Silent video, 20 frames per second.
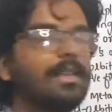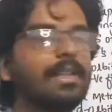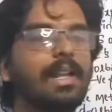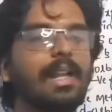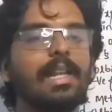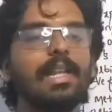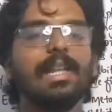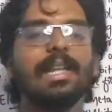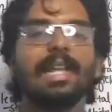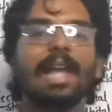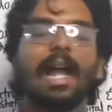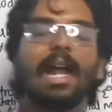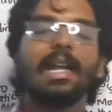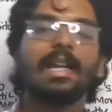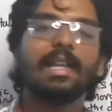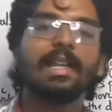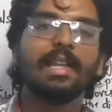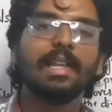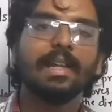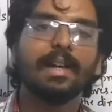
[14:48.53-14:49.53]
The
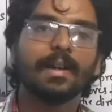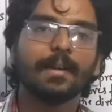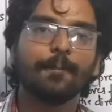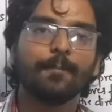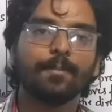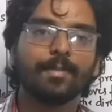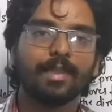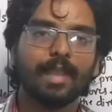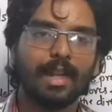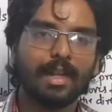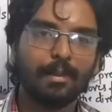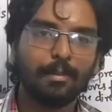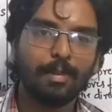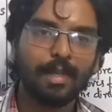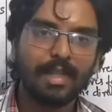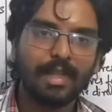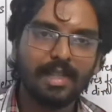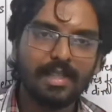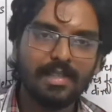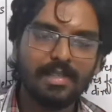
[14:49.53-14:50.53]
ligand here. That
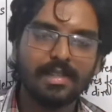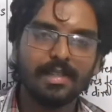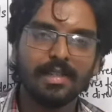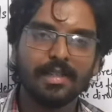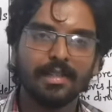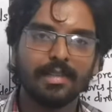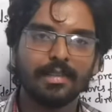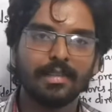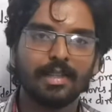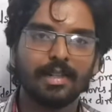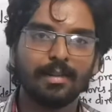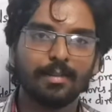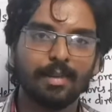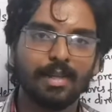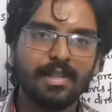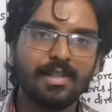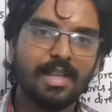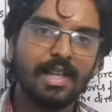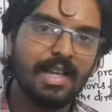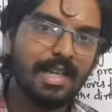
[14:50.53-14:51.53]
means
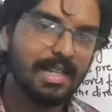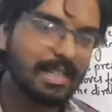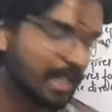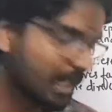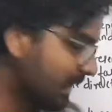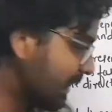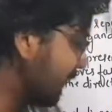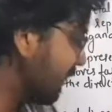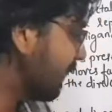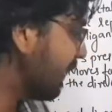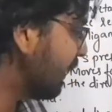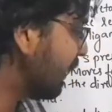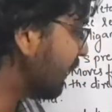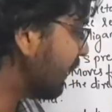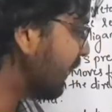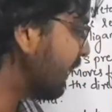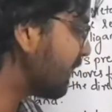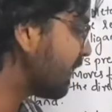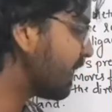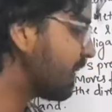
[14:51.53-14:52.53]
yes,
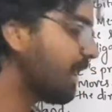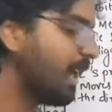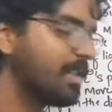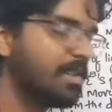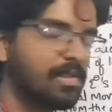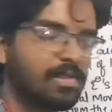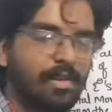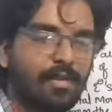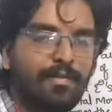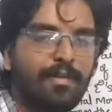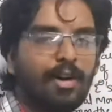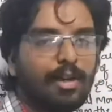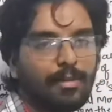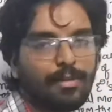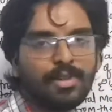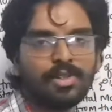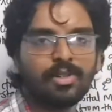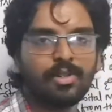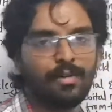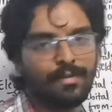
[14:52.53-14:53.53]
there is a chances of
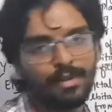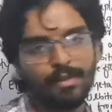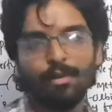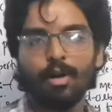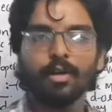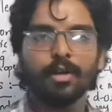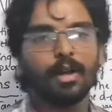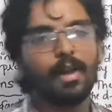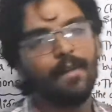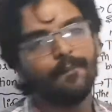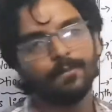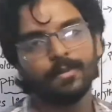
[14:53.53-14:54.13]
formation of the what?